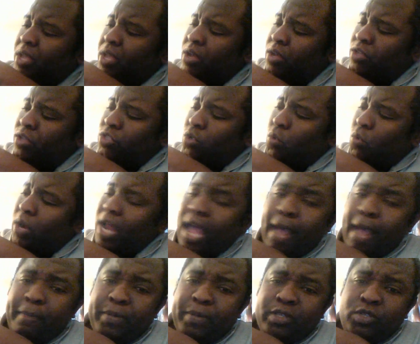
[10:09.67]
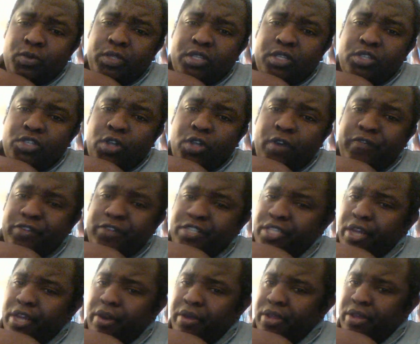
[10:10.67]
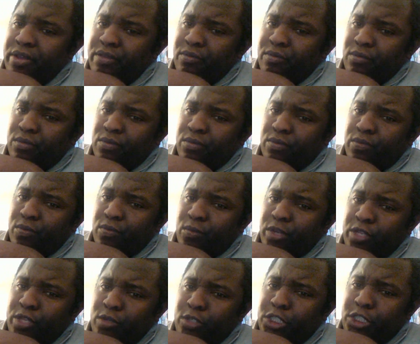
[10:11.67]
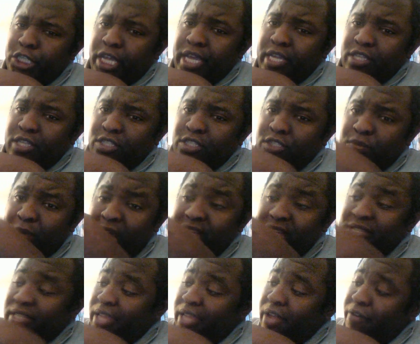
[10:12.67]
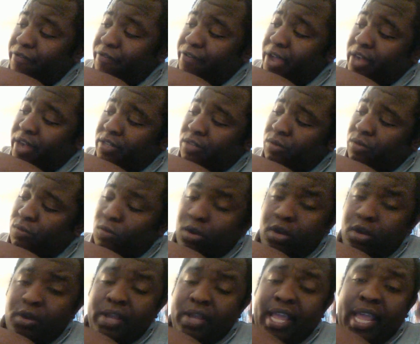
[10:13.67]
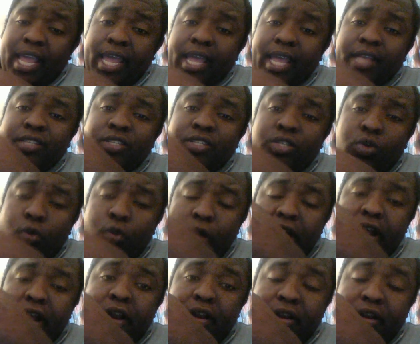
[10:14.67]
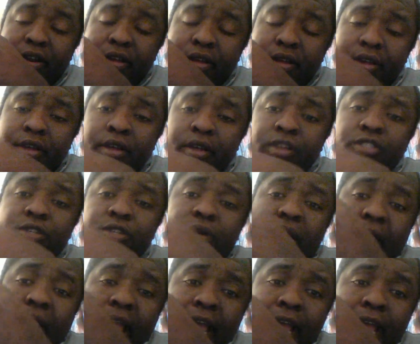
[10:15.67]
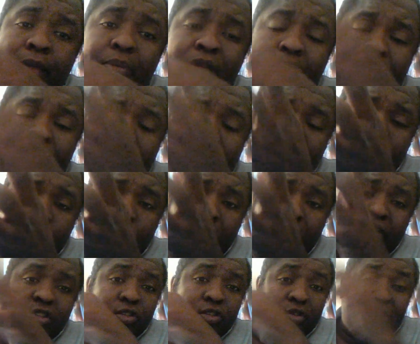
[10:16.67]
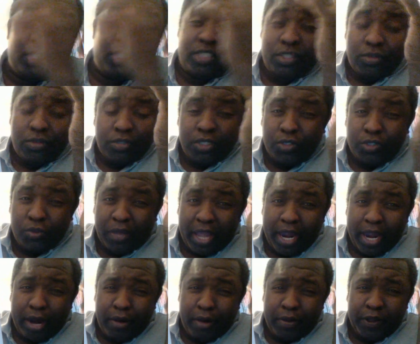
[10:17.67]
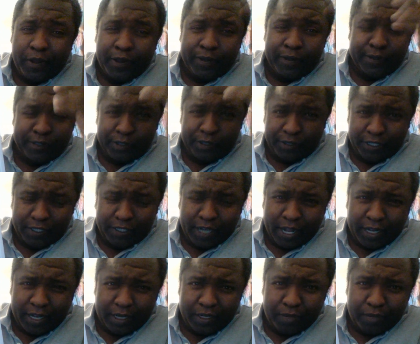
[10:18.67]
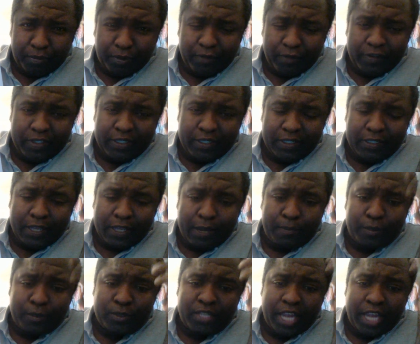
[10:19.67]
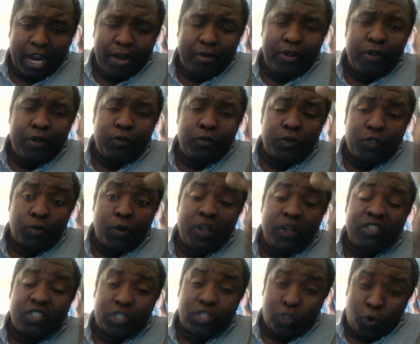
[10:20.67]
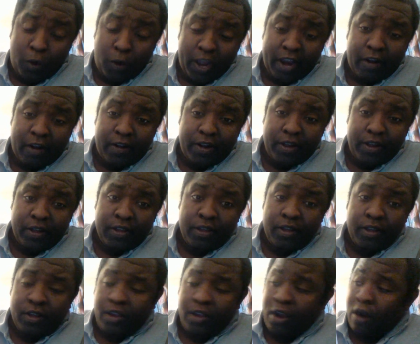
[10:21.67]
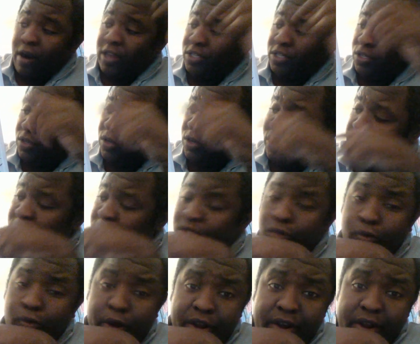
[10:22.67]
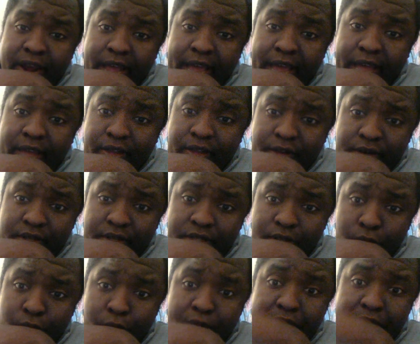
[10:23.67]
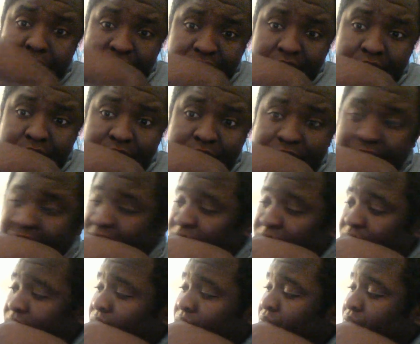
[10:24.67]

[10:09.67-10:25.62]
So what happens with the surface area when you change by a scale factor? Well, a squared. So a becomes squared. So it still deals with area. So just like in the previous examples, area was what? Squared. All right, so you're going to square your a. You're going to square your scale factor.